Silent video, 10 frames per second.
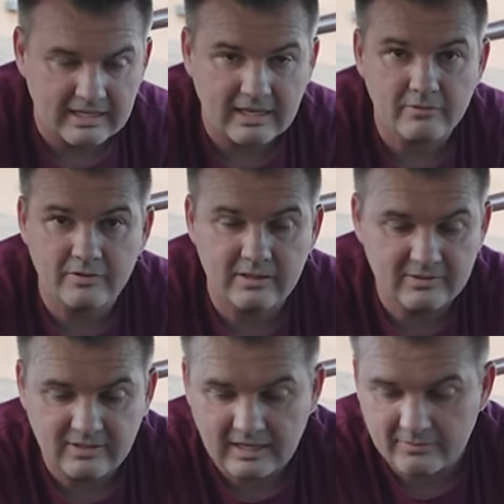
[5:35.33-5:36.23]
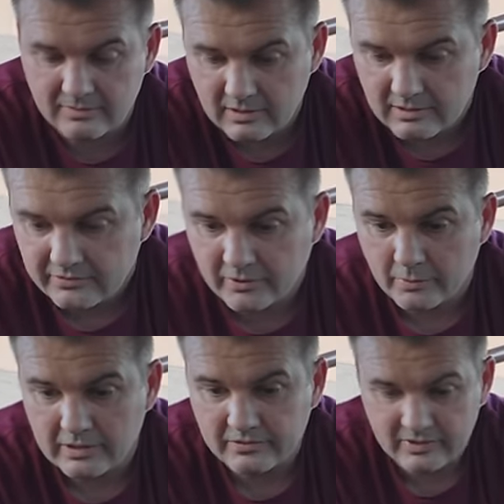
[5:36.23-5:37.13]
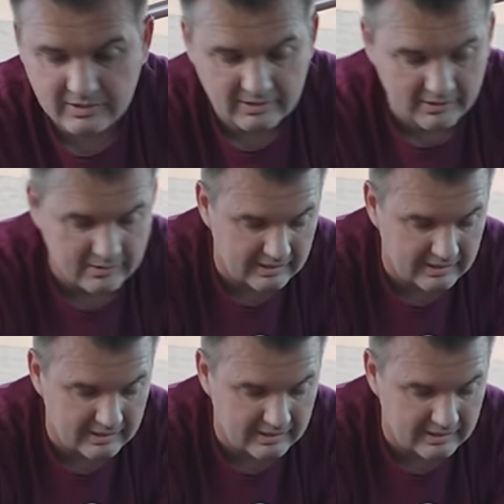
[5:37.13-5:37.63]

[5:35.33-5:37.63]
it out, if he needs to have someone else sit in here, he